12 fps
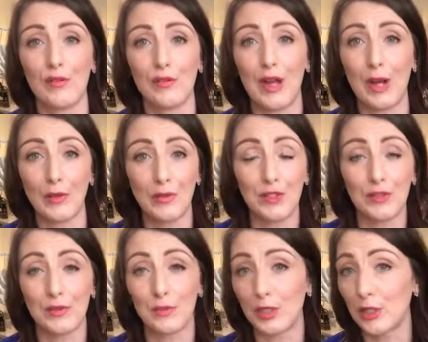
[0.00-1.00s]
outfits
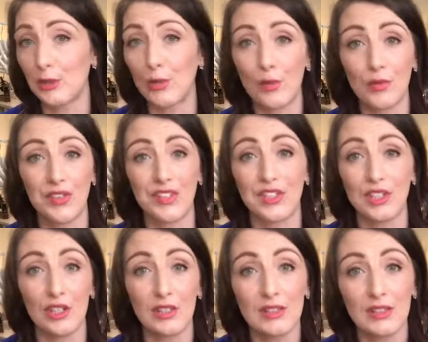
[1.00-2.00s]
from you over the
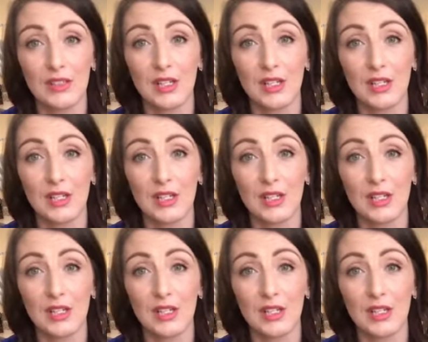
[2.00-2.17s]
years.